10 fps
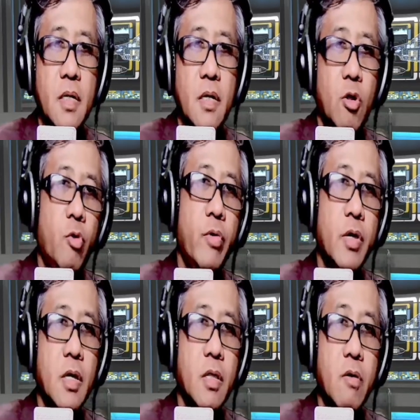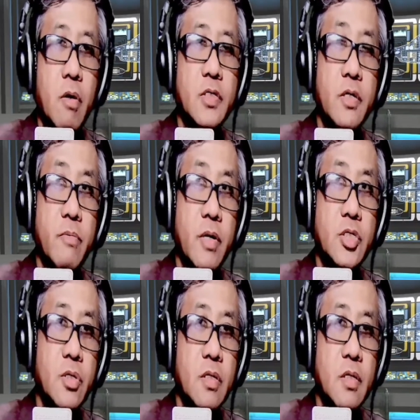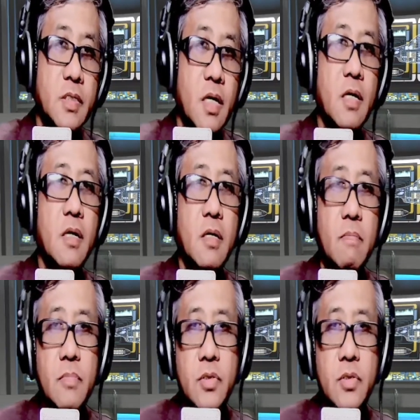lowering the concentration in the xylem,